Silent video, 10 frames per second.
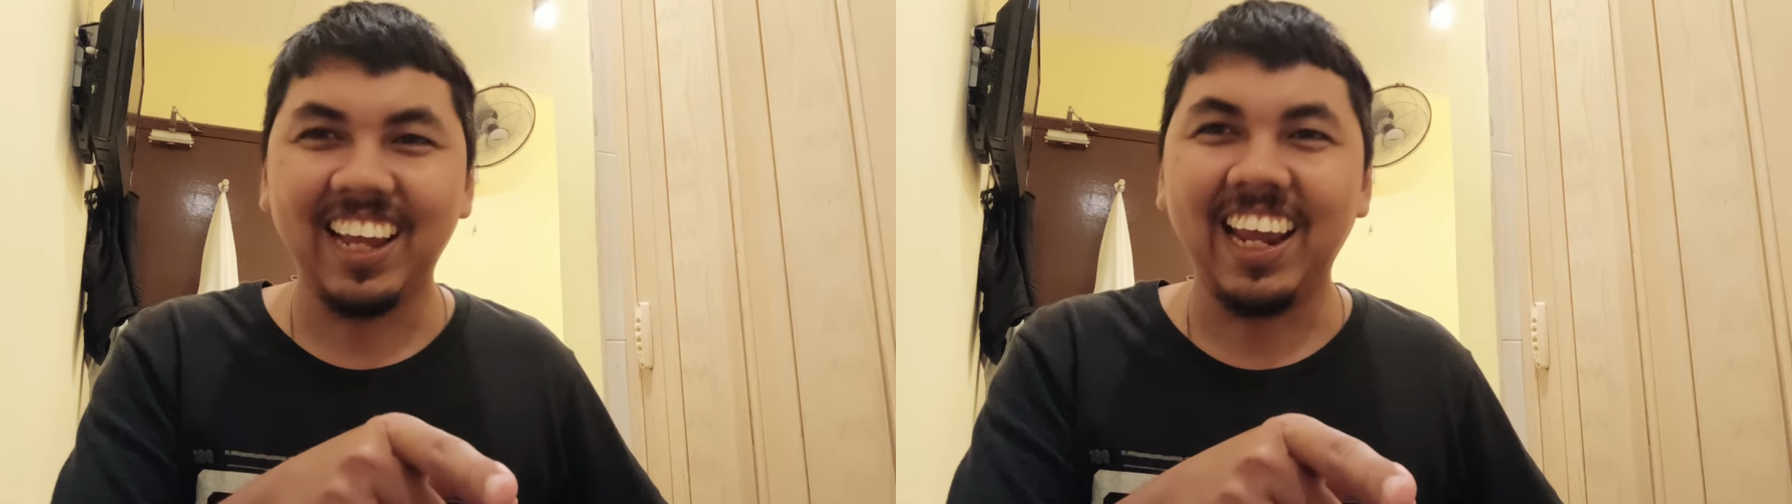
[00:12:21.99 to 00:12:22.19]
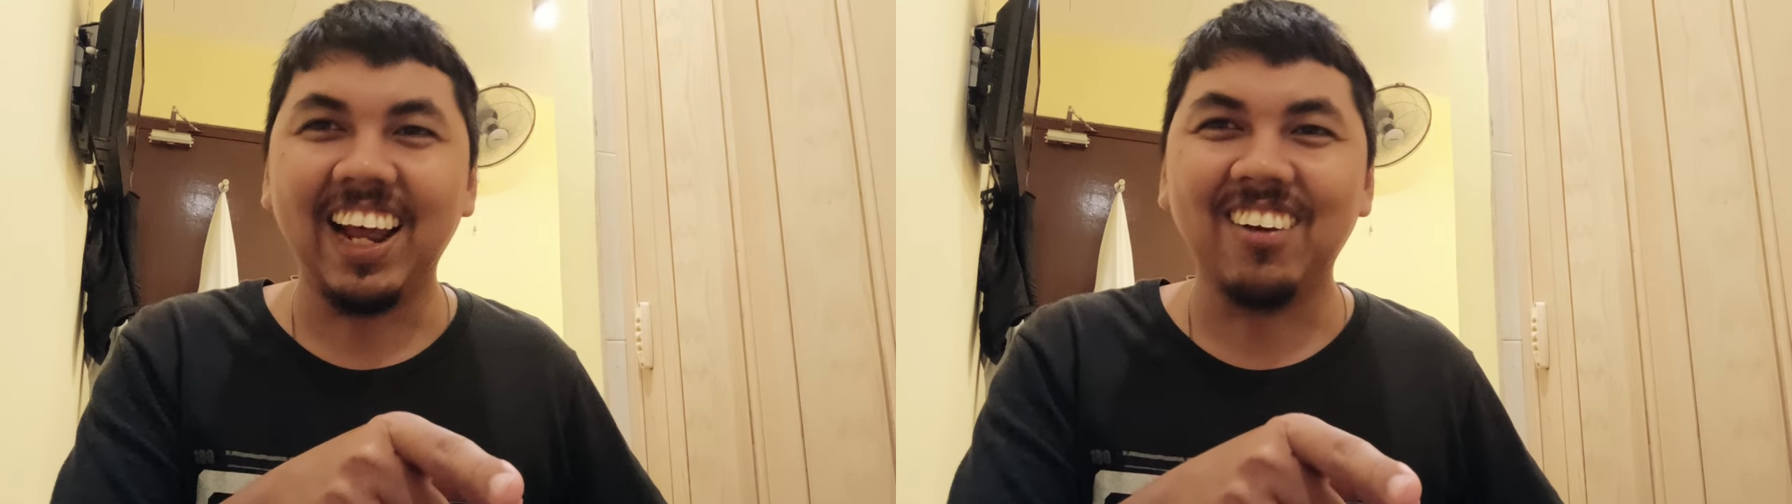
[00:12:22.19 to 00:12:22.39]

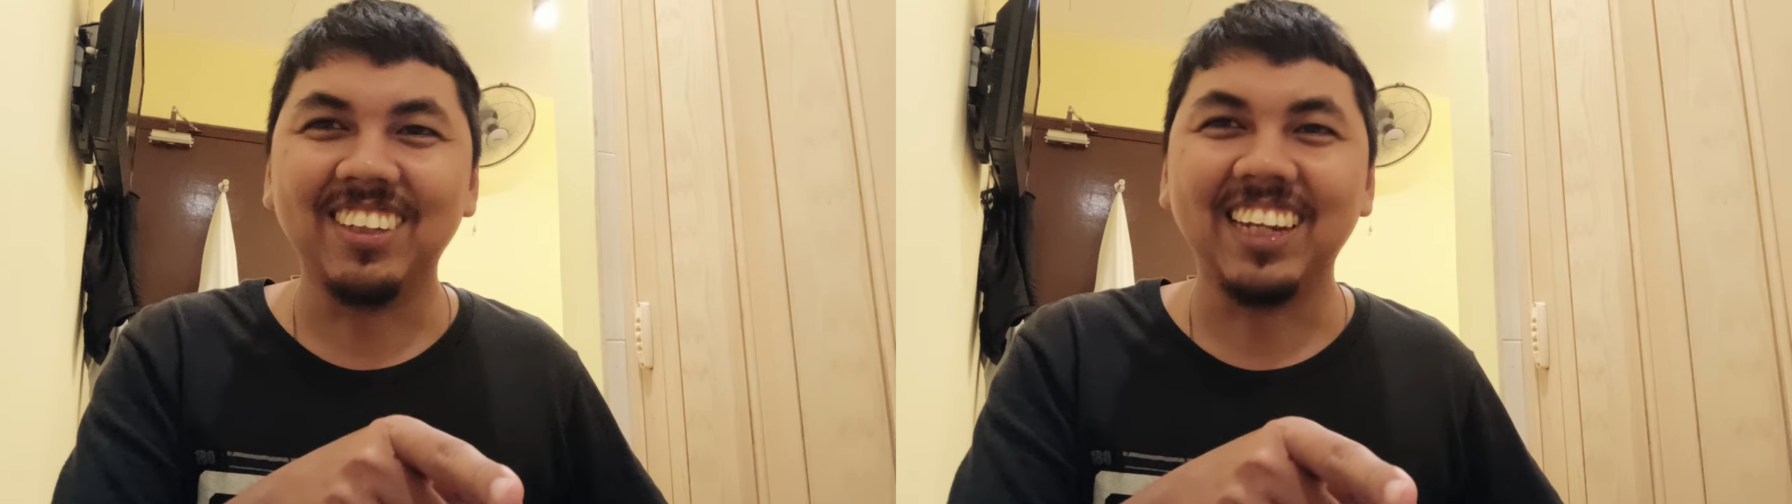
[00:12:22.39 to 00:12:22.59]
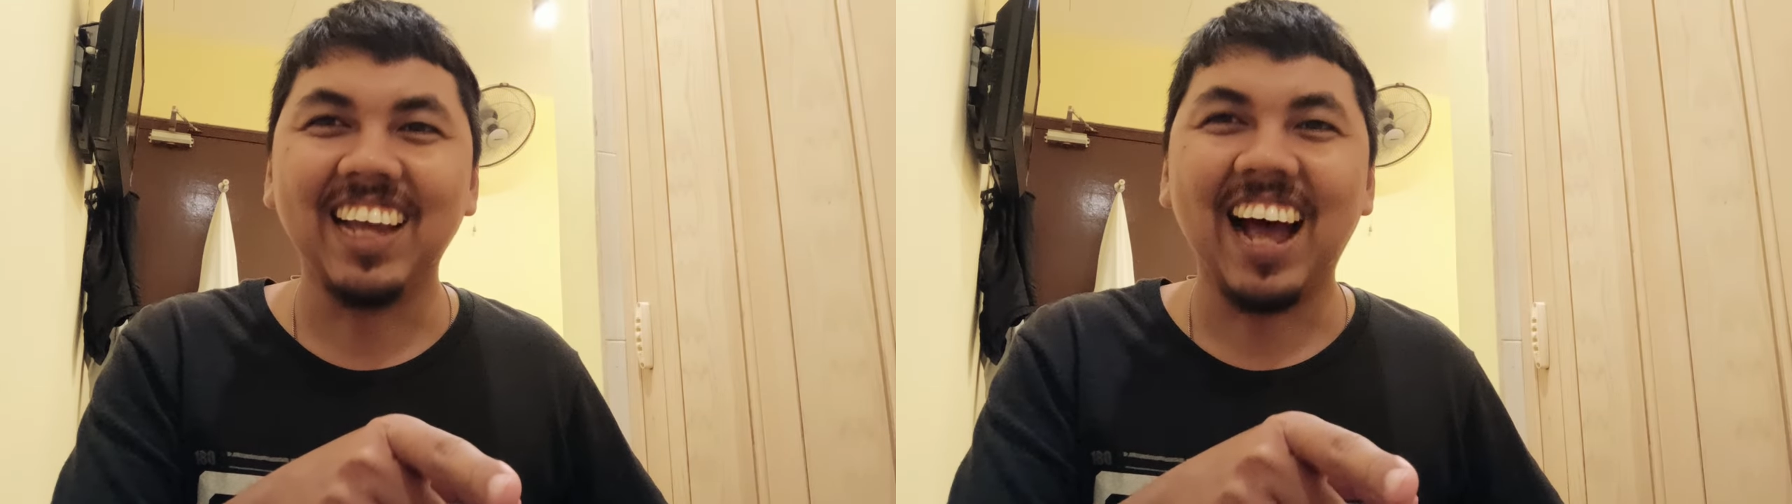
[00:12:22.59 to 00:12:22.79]
And I
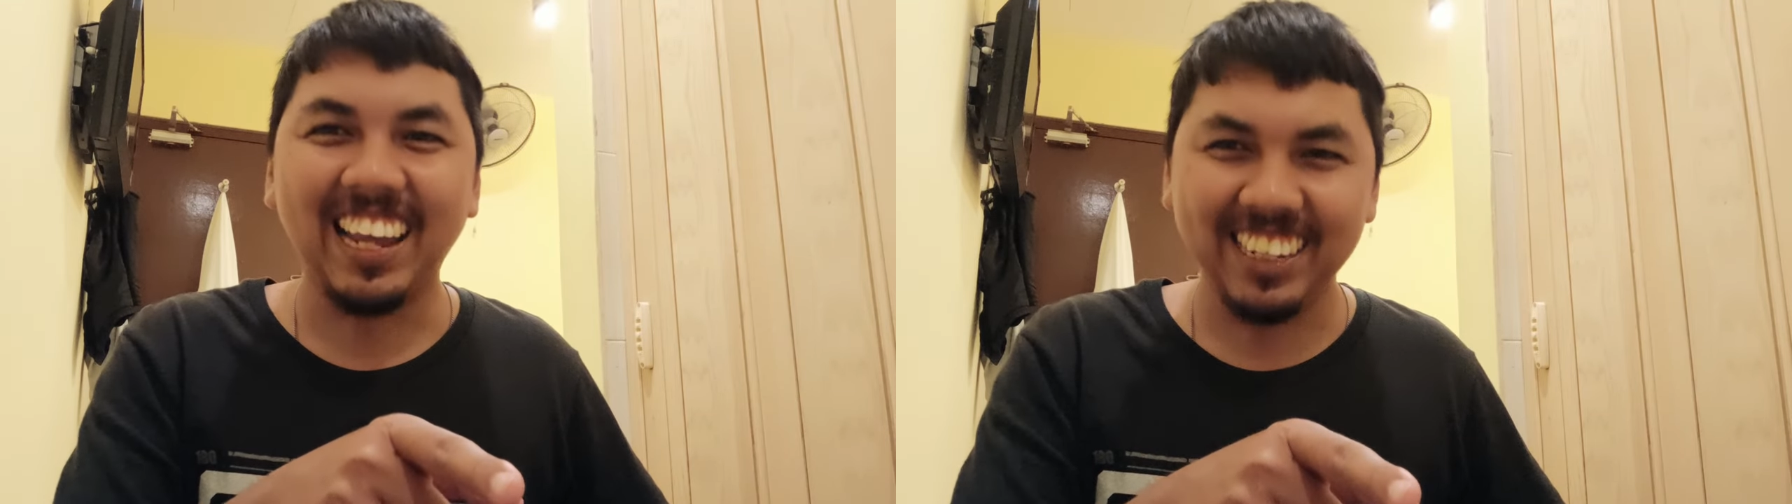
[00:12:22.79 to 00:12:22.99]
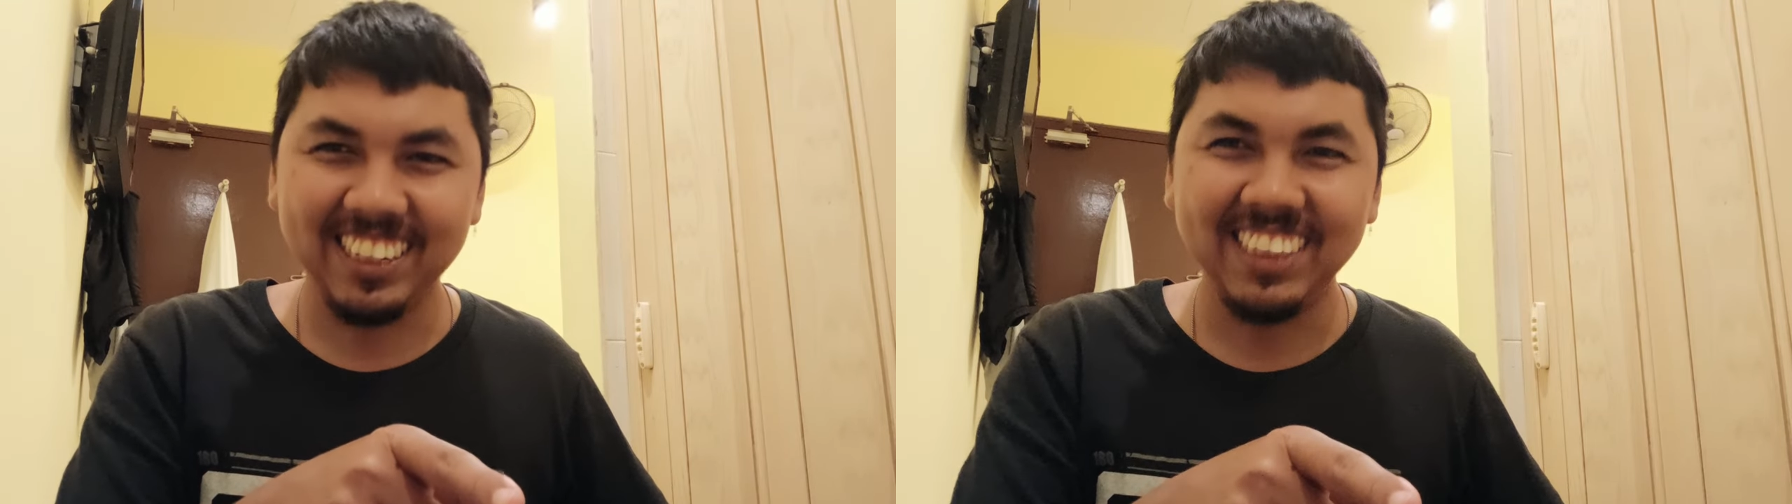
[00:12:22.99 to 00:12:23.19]
was like,
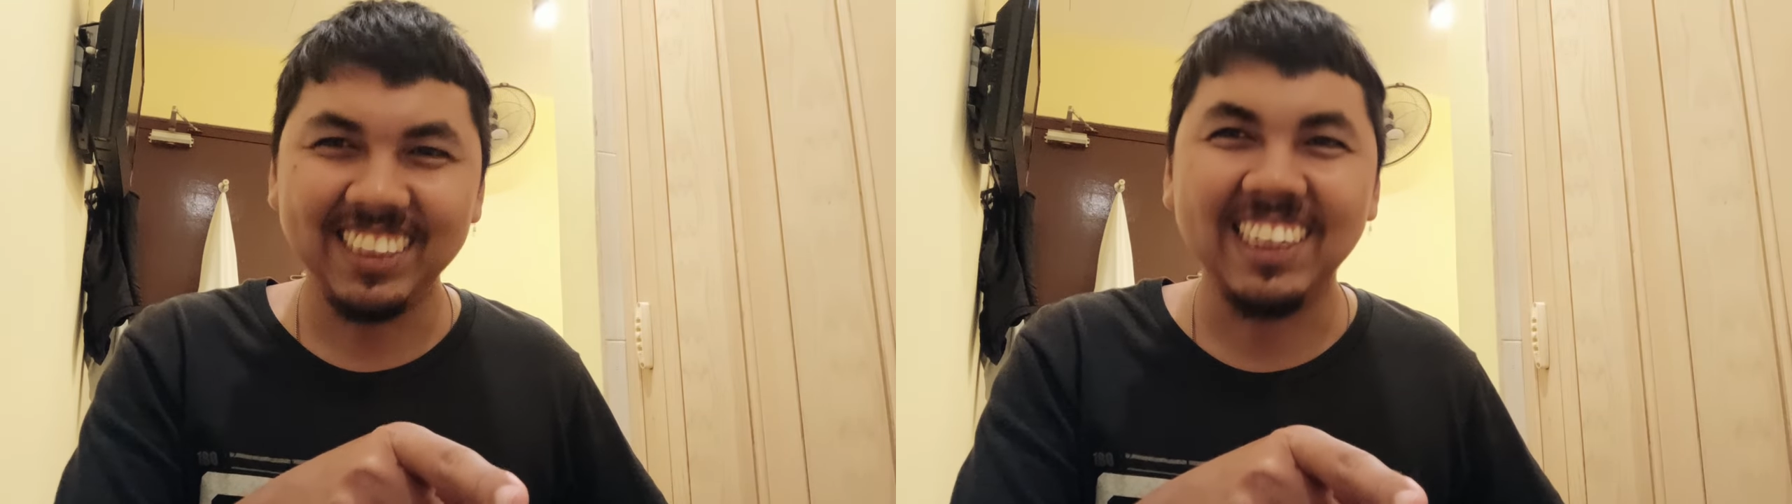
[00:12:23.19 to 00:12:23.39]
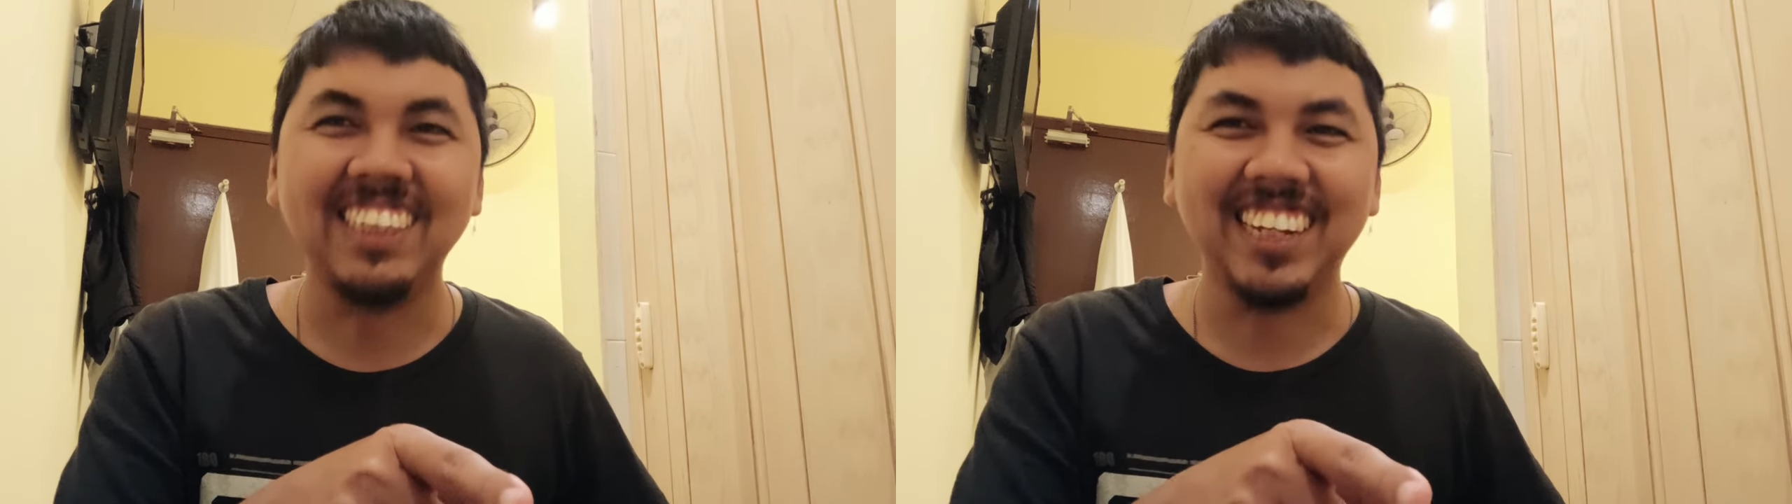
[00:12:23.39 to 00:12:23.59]
hi,
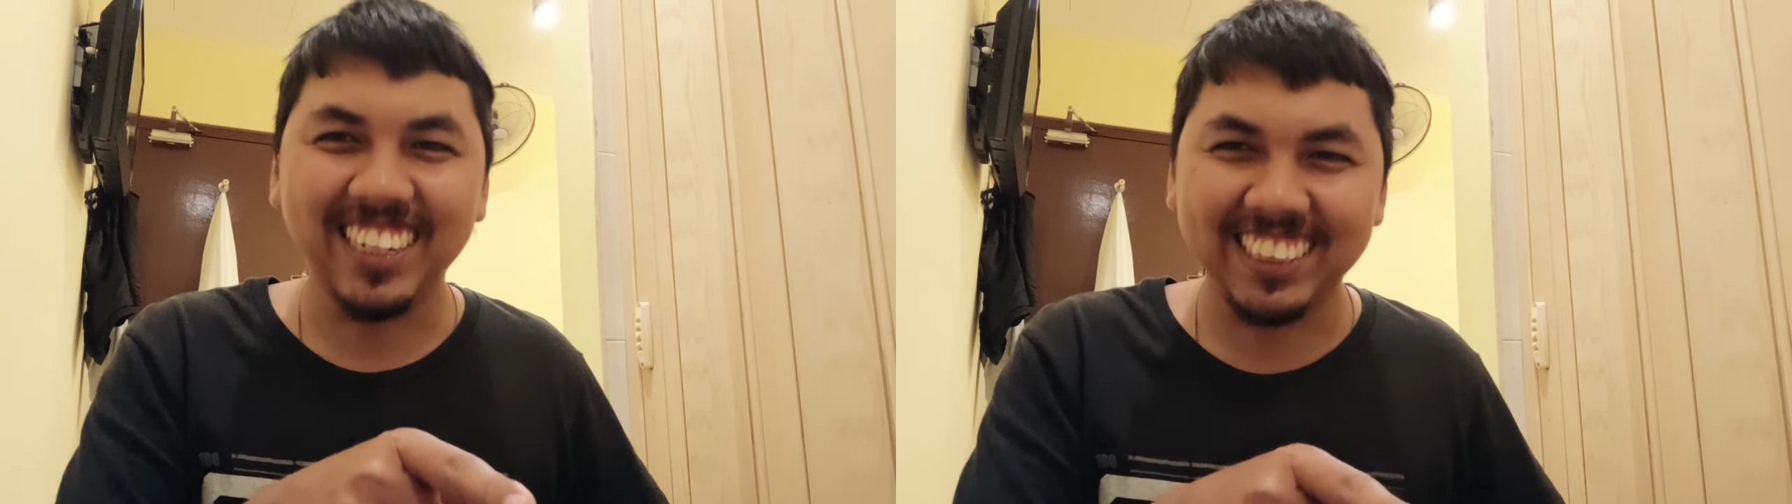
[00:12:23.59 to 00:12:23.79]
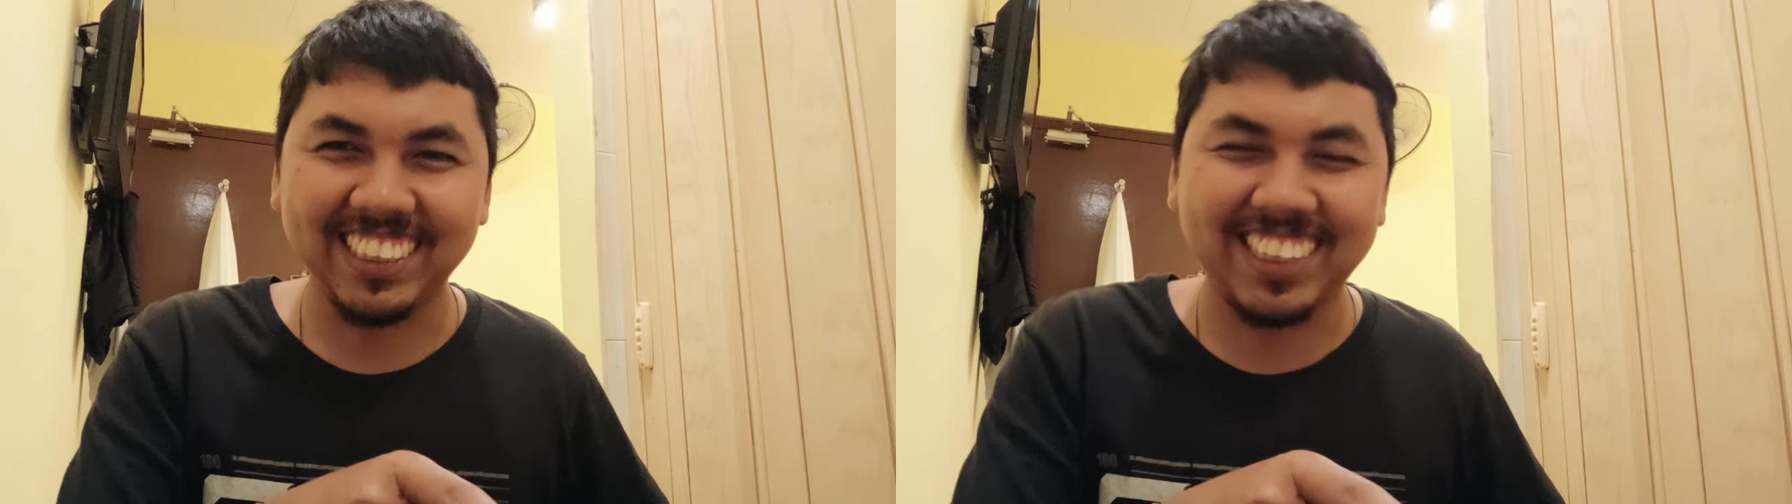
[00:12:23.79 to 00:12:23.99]
Gin-chan
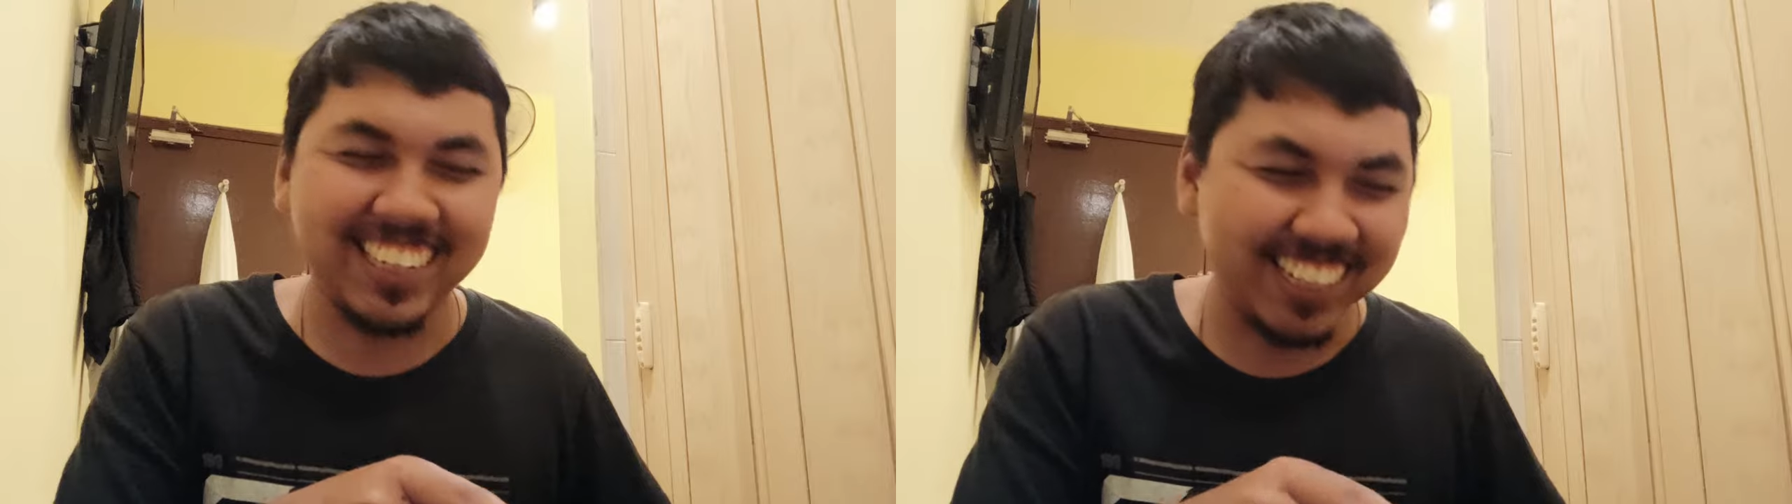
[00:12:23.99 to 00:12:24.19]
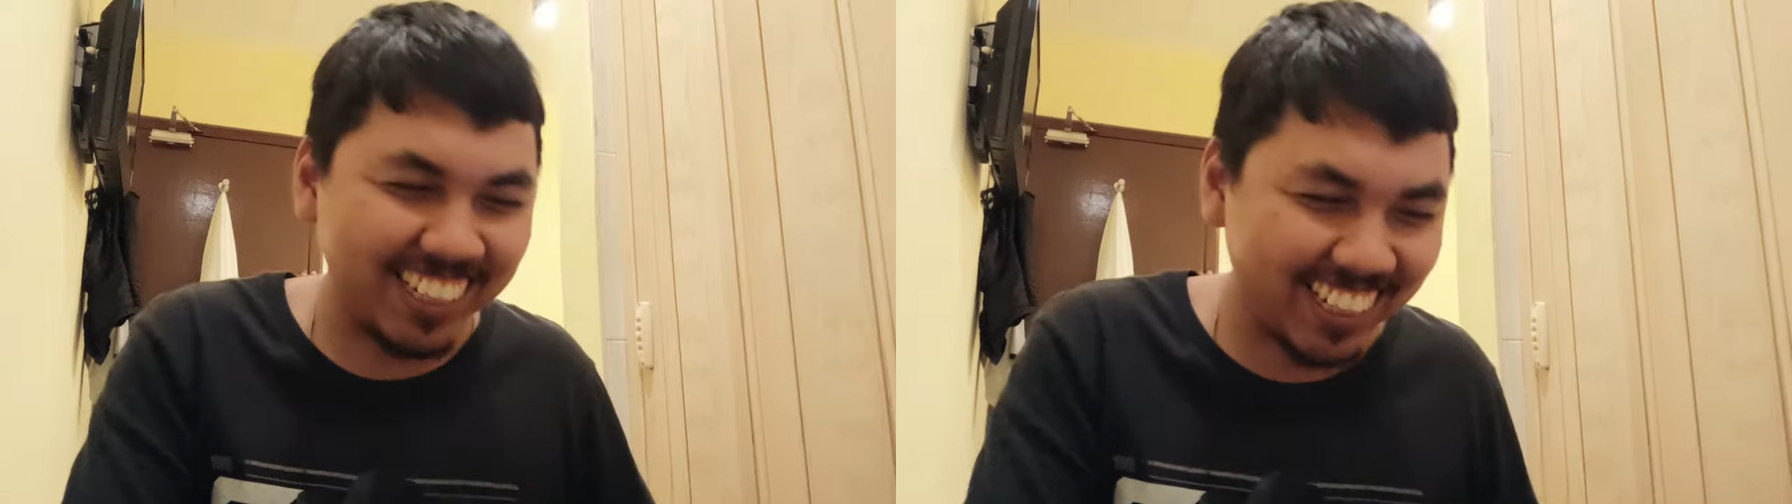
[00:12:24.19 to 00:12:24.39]
this.